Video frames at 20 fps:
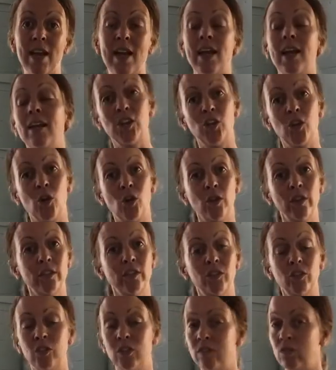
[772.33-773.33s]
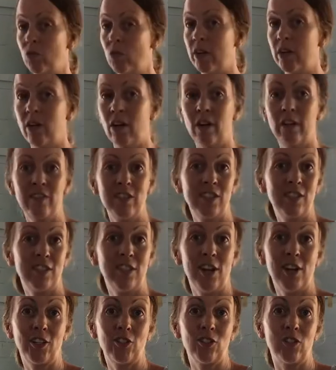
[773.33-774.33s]
And the goal is to avoid all of these
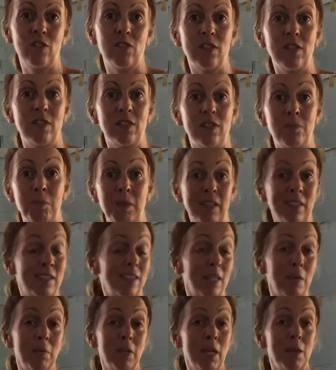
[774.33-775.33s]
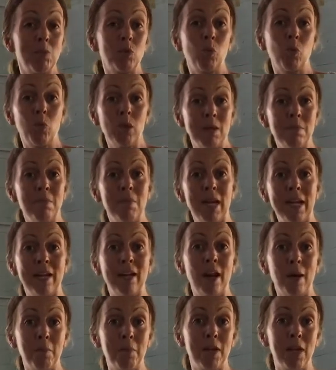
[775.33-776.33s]
doctor's visits because sometimes we may
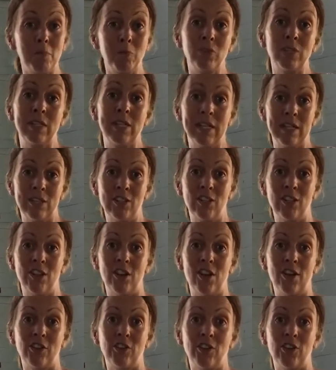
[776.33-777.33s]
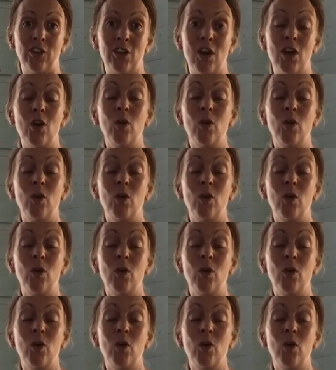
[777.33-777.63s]
not be able to get to the doctor.